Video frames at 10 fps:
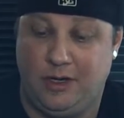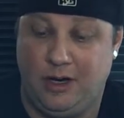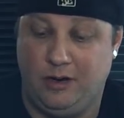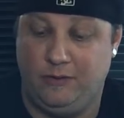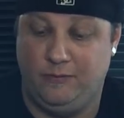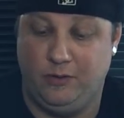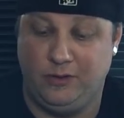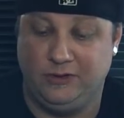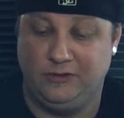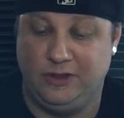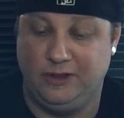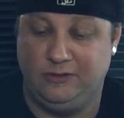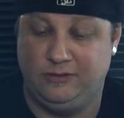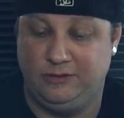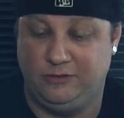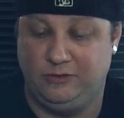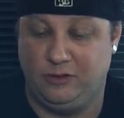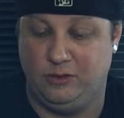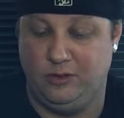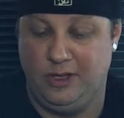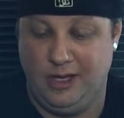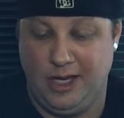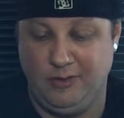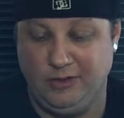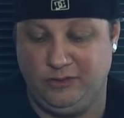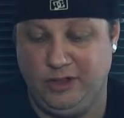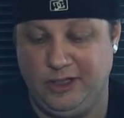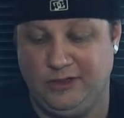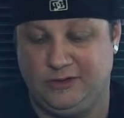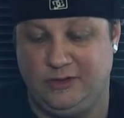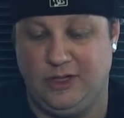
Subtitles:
autofocus it is. So anyways, really nice.